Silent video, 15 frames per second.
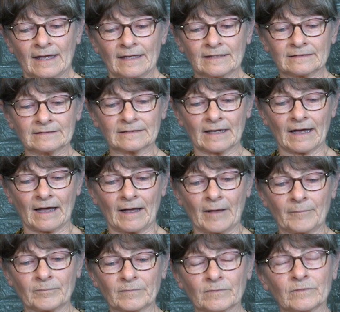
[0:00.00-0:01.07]
and
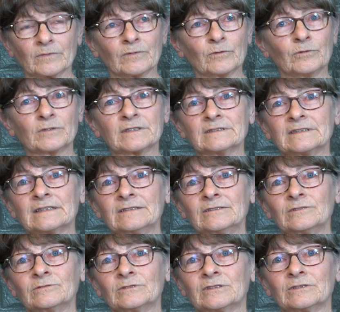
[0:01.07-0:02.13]
who
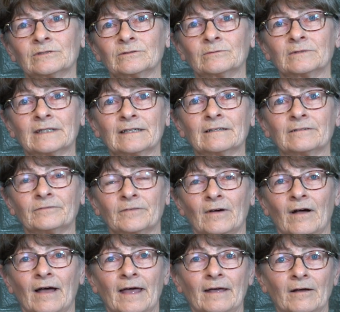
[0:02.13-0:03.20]
continue to live
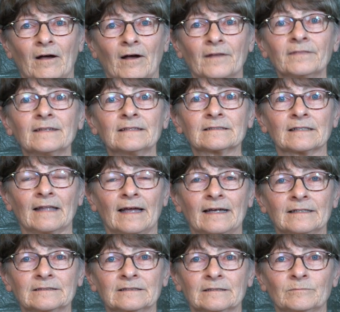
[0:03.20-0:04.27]
on these
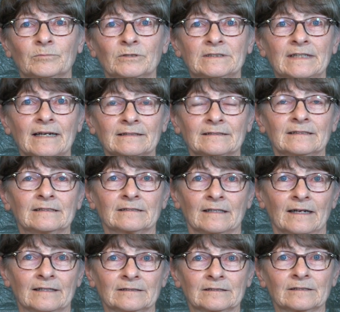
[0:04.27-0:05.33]
lands and protect these
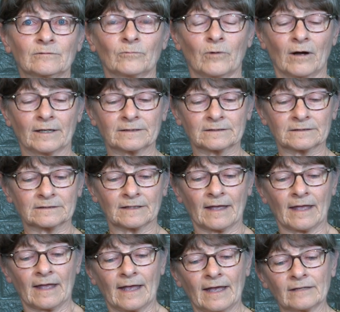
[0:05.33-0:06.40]
lands and waters
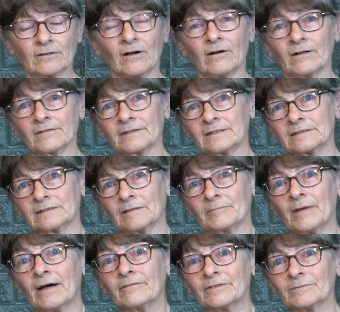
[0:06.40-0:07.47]
and all that is
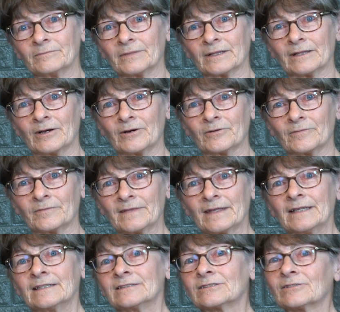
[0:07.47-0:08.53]
above and below.
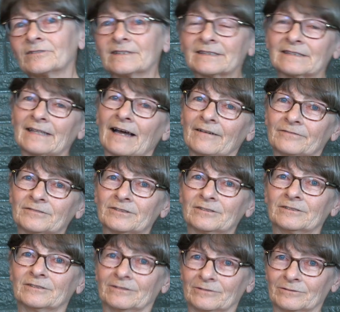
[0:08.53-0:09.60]
So this
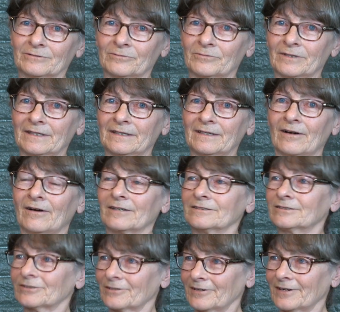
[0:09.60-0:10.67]
afternoon, we
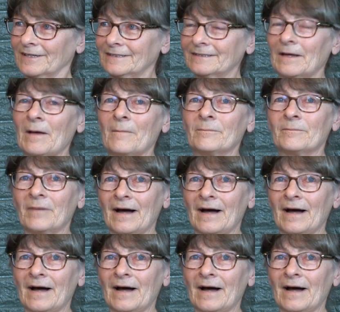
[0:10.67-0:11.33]
are joined